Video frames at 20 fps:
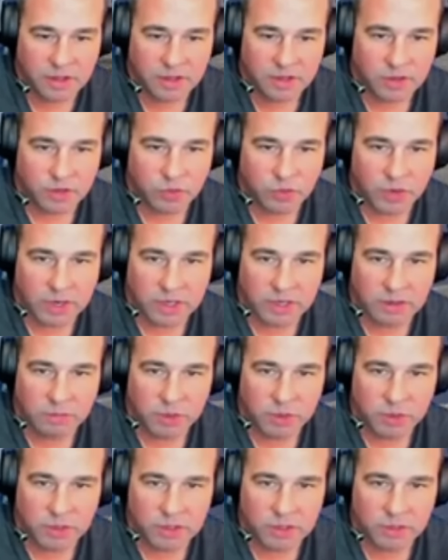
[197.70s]
great
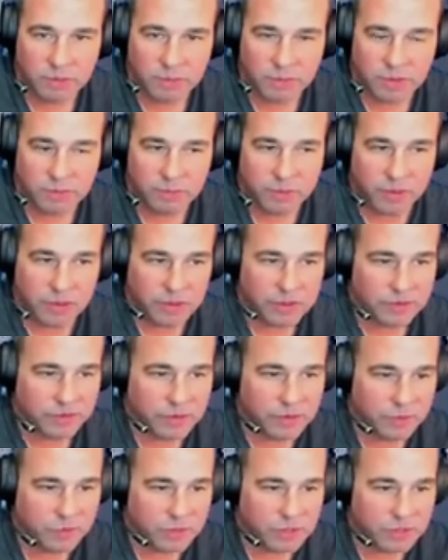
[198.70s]
community to be a part of,
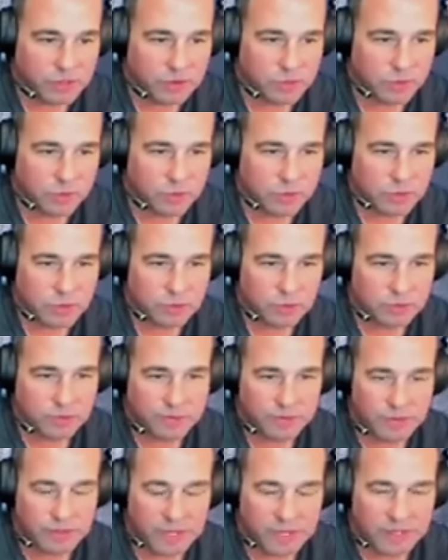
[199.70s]
and we do
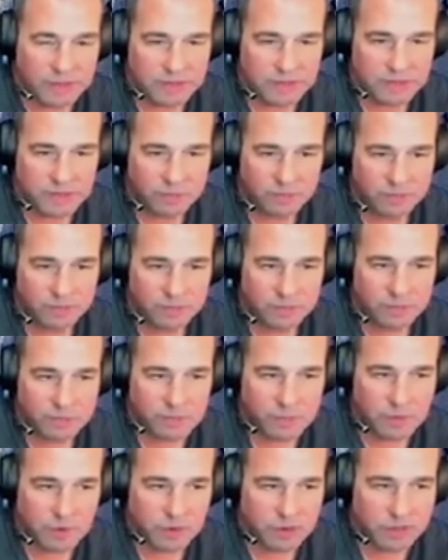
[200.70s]
flights
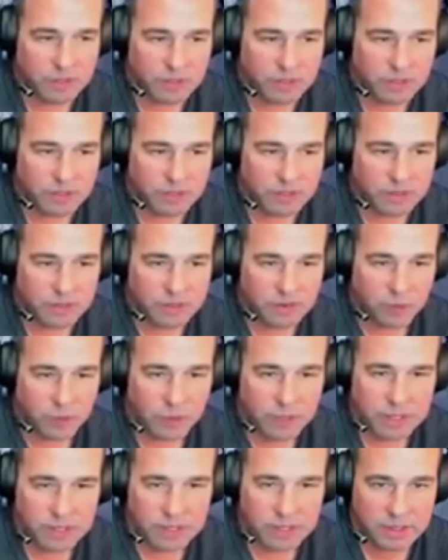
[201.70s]
on the
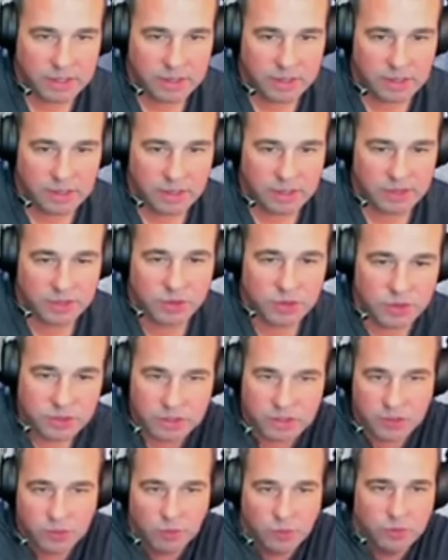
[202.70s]
weekend, usually
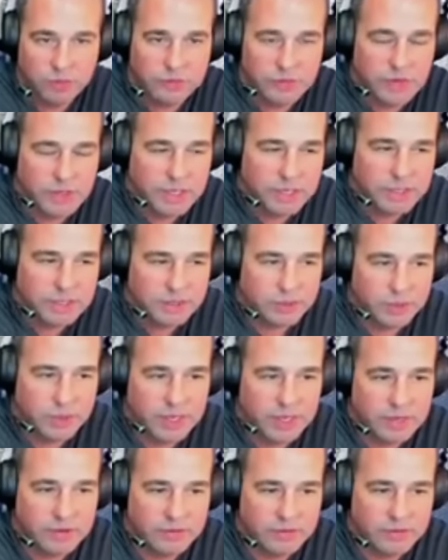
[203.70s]
group flights. We
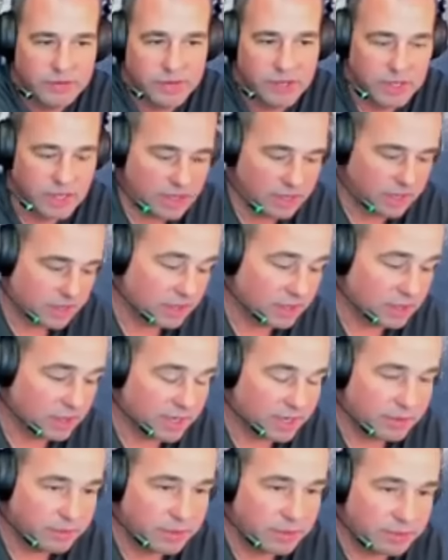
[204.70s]
have a
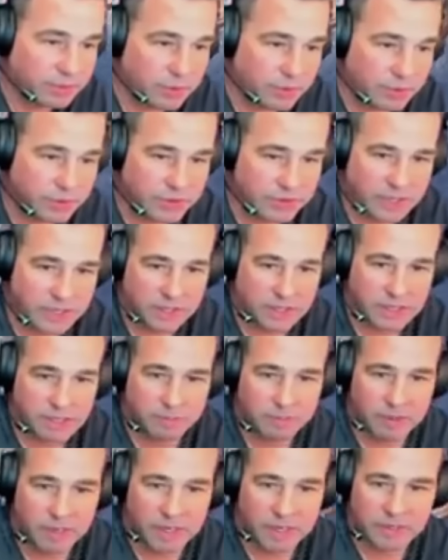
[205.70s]
lot of people that come
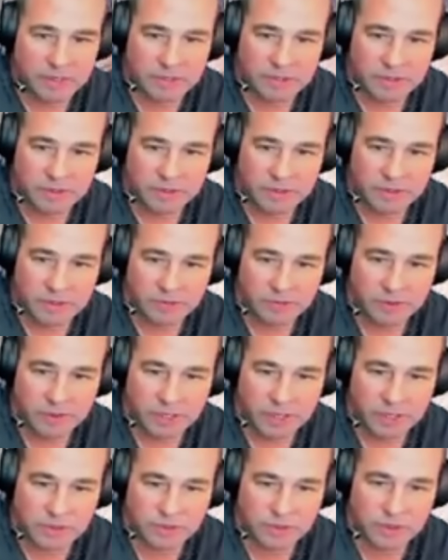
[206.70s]
by, so if you
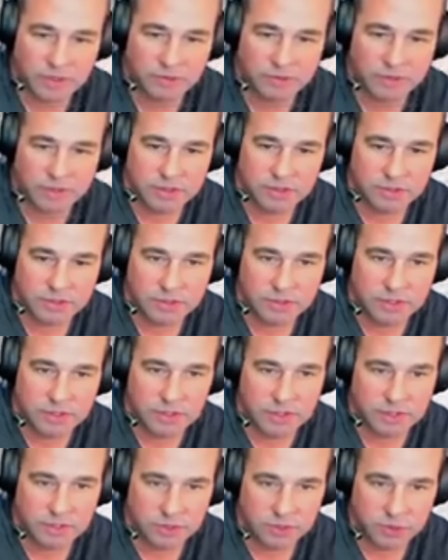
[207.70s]
guys are ever interested
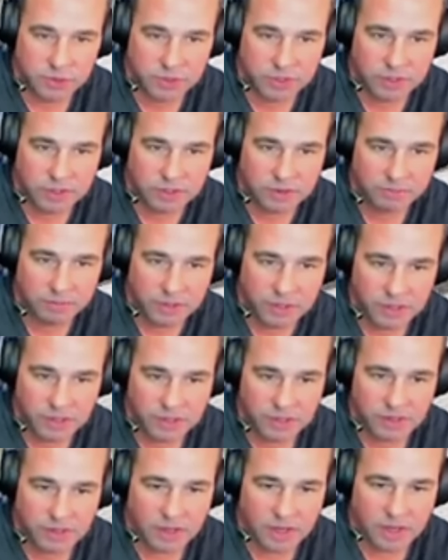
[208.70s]
in joining them,
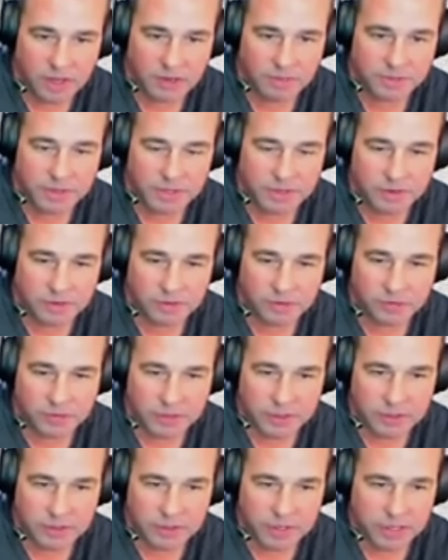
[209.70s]
they are a
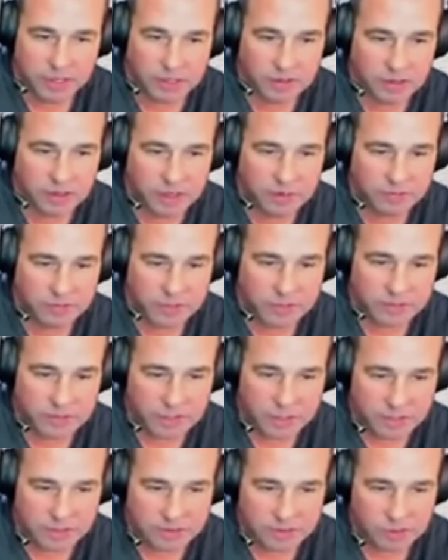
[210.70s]
fun and
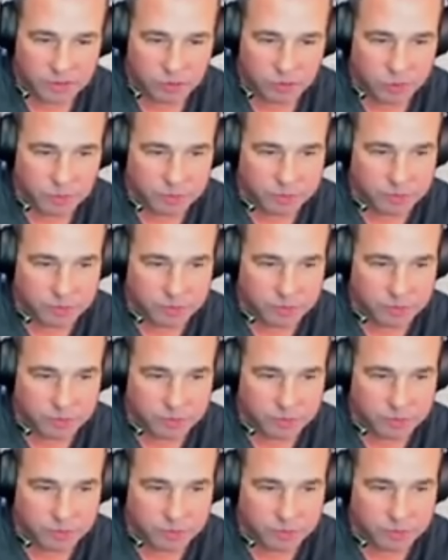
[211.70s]
fantastic group,